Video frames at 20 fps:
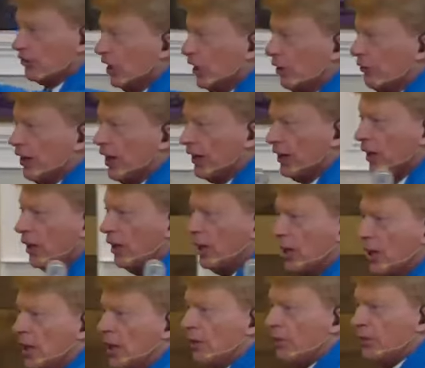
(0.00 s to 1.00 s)
Tennessee, around here,
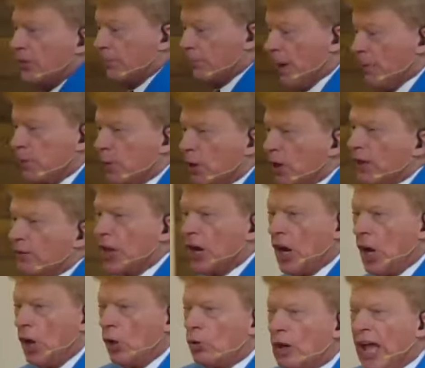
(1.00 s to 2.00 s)
people lived
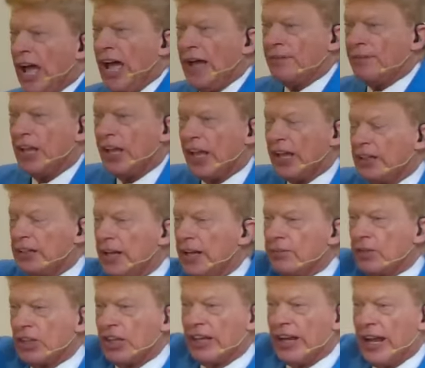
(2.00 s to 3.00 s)
their whole life and
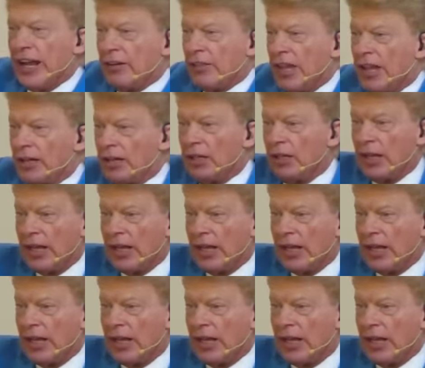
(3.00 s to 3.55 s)
never get out of that